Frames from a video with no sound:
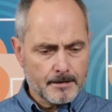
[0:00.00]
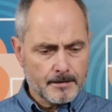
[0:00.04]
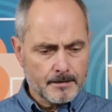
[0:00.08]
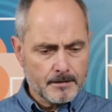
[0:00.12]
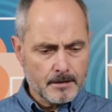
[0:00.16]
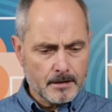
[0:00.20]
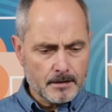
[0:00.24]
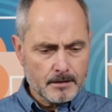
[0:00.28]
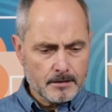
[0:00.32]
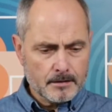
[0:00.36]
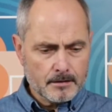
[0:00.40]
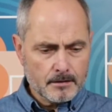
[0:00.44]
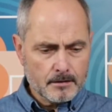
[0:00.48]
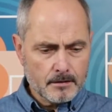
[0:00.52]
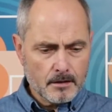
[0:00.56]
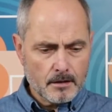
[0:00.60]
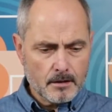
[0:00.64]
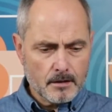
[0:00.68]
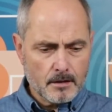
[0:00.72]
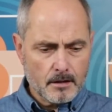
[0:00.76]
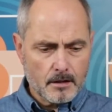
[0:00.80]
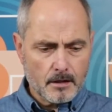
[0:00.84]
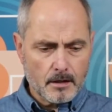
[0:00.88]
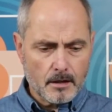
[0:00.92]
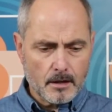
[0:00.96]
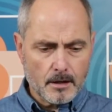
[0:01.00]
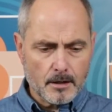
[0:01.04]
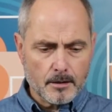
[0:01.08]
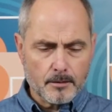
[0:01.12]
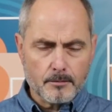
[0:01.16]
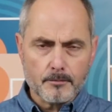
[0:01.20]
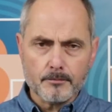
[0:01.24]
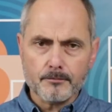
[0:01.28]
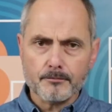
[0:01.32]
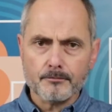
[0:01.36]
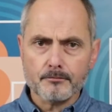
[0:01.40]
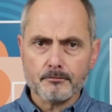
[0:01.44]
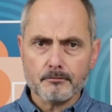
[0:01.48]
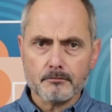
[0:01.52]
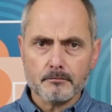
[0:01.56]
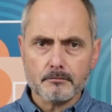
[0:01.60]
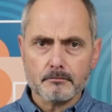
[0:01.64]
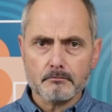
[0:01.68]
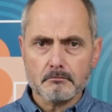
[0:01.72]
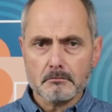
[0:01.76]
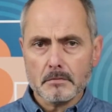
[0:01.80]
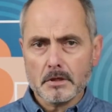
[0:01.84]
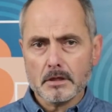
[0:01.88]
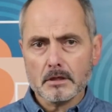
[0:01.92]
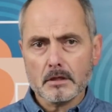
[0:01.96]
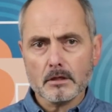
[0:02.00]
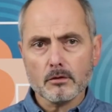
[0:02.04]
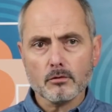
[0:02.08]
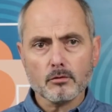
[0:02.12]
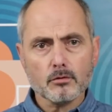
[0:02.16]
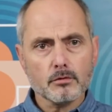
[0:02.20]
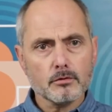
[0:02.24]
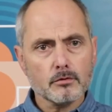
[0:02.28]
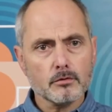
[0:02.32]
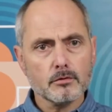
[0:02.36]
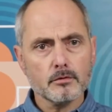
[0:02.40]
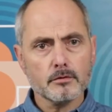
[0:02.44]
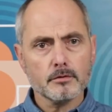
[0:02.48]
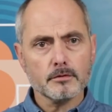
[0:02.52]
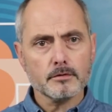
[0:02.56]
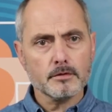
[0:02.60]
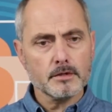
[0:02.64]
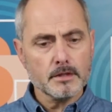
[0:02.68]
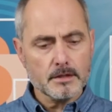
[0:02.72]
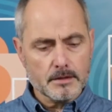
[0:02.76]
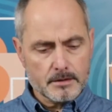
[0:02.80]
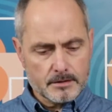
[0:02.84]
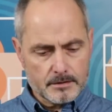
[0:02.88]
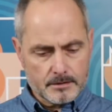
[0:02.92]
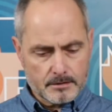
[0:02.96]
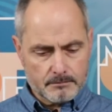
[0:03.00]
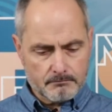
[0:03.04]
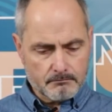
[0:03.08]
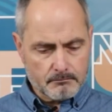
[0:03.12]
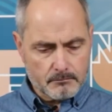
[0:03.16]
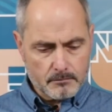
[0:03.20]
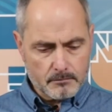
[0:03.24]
Then it includes these